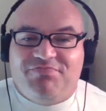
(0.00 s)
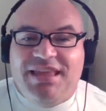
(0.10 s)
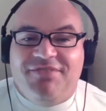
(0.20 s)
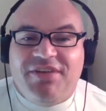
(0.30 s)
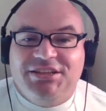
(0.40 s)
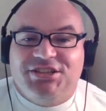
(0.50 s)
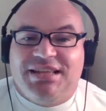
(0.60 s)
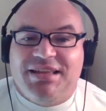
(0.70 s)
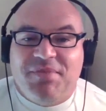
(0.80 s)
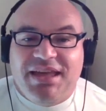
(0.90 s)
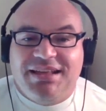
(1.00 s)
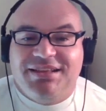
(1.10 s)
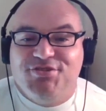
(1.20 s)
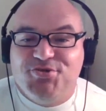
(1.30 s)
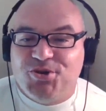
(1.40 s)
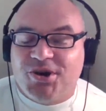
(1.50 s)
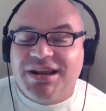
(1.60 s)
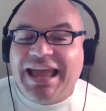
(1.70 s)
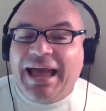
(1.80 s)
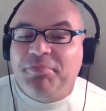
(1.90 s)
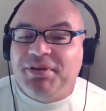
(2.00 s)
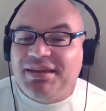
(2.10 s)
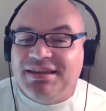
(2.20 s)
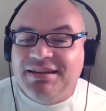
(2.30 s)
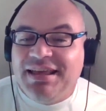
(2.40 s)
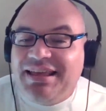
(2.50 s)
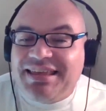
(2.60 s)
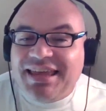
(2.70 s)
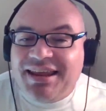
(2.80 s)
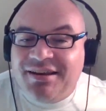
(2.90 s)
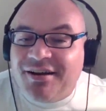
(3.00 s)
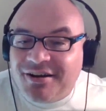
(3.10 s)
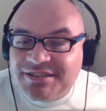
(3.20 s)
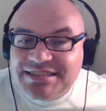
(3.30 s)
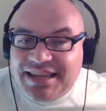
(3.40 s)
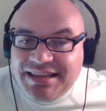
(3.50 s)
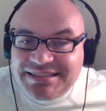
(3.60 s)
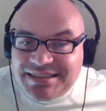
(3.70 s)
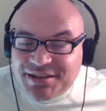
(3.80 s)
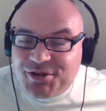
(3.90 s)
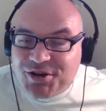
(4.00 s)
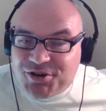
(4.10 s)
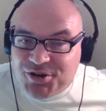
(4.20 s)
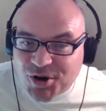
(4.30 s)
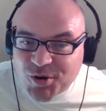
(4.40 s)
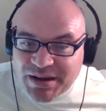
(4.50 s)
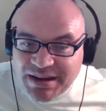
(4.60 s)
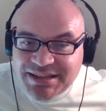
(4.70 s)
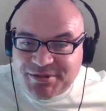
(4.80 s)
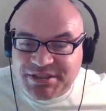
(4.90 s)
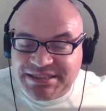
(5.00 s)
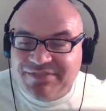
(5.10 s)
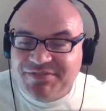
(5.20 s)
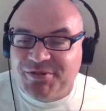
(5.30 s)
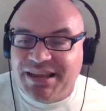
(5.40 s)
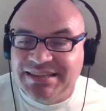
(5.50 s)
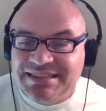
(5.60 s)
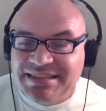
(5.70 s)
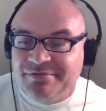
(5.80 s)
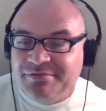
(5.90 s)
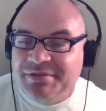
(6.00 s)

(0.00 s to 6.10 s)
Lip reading: eventually make New York happy and get in all states, including New York, but I guess we'll just have to wait and see.